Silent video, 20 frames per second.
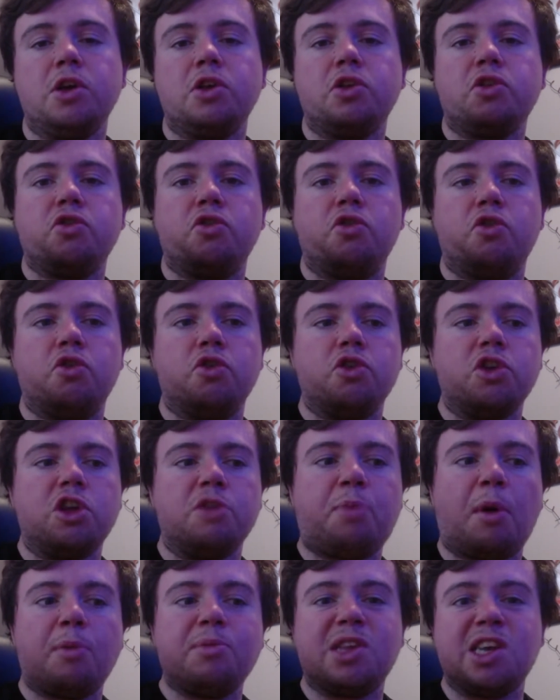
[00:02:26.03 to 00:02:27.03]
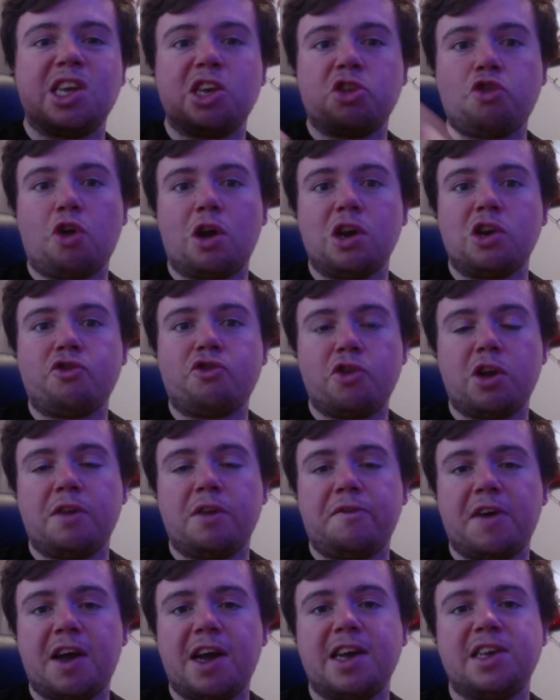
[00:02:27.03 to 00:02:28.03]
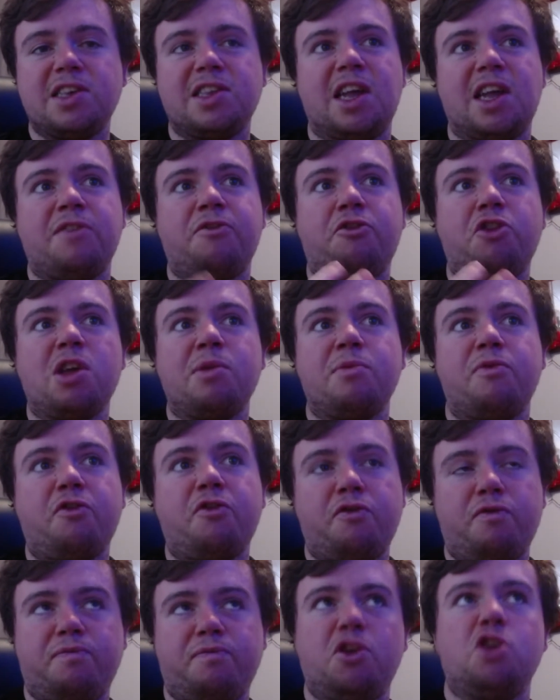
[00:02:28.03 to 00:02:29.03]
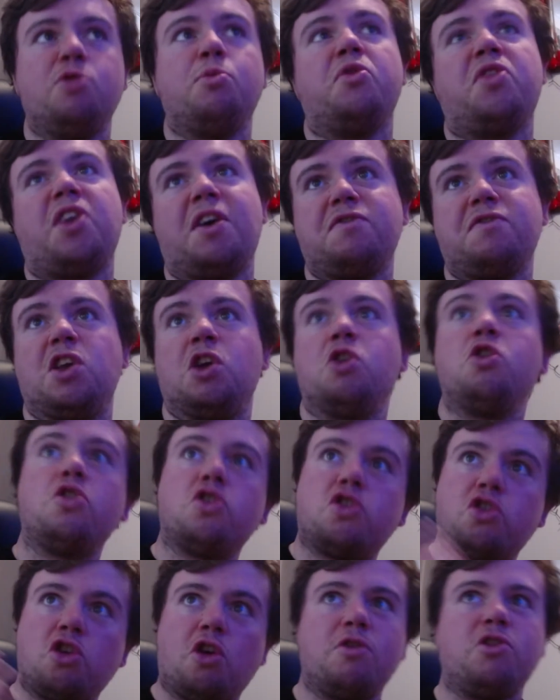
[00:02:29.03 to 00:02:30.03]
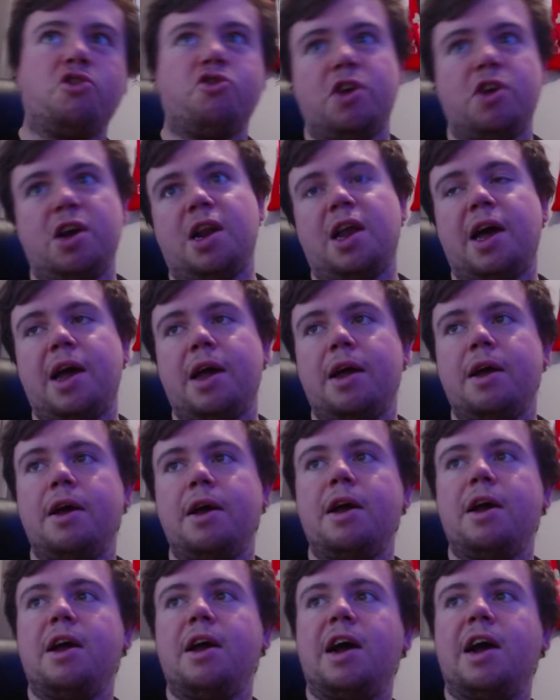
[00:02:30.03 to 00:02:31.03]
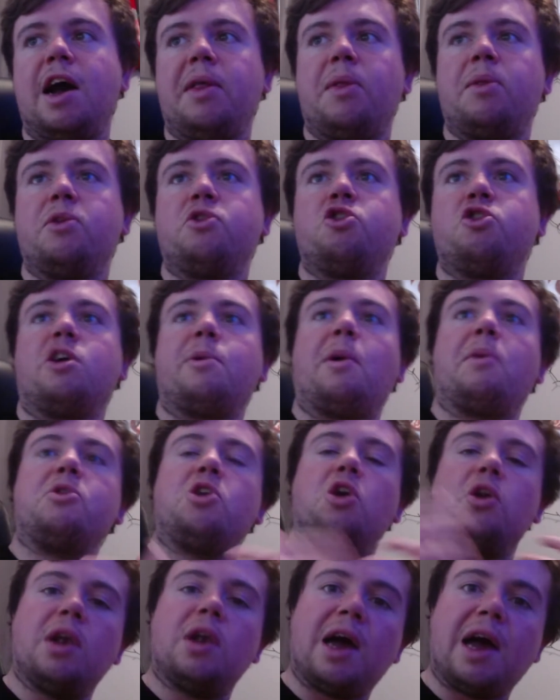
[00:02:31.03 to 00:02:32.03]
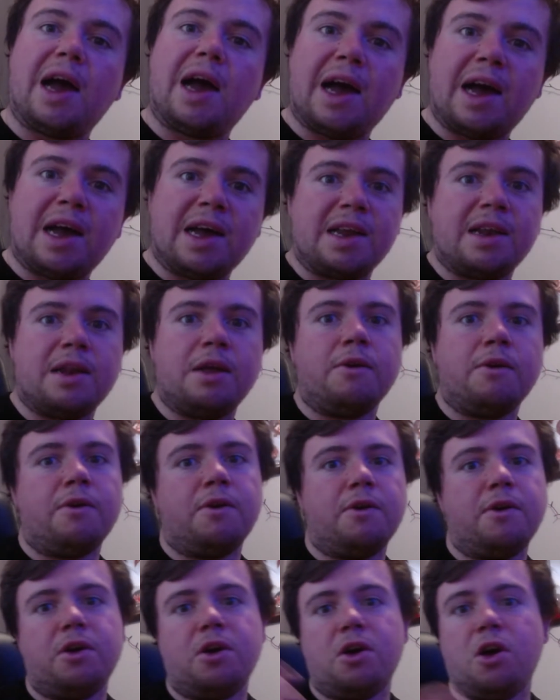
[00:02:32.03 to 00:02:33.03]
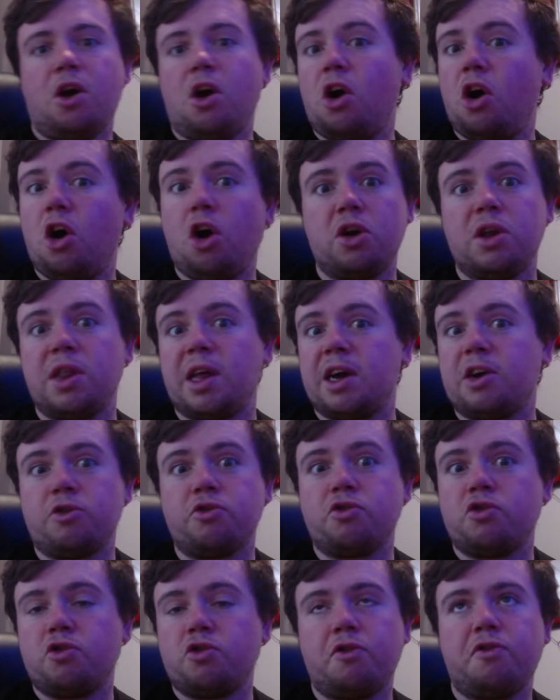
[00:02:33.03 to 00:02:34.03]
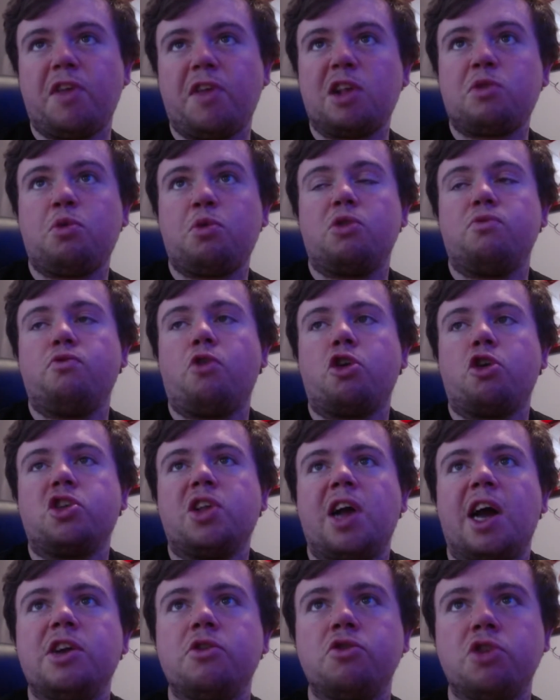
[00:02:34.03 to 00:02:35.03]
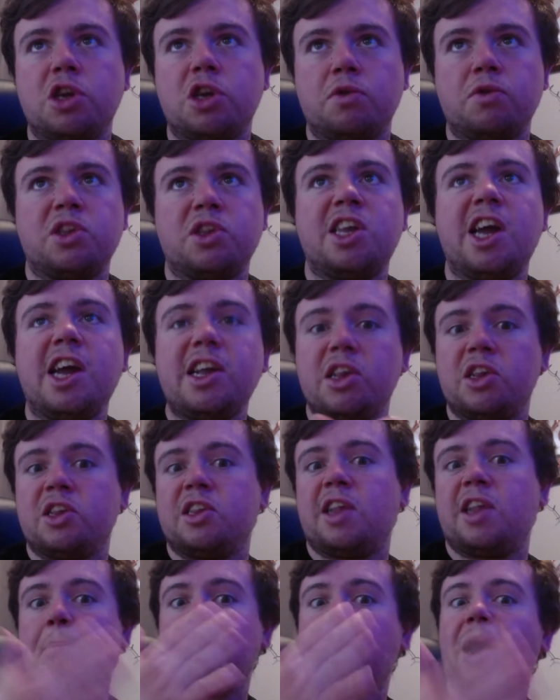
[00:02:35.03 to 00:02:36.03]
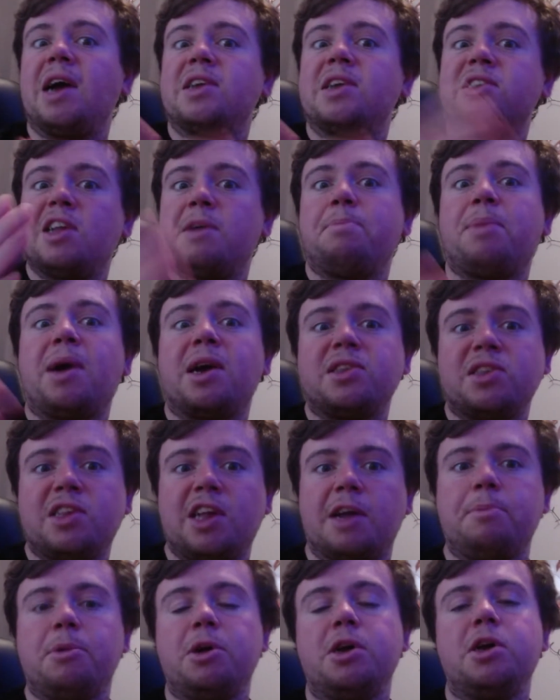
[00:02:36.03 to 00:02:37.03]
So, you'll probably see a story trailer first, then three... few months after, another story trailer, and then they'll talk about the online, all of that good stuff. That's what Rockstar usually do. The teaser step by step by step.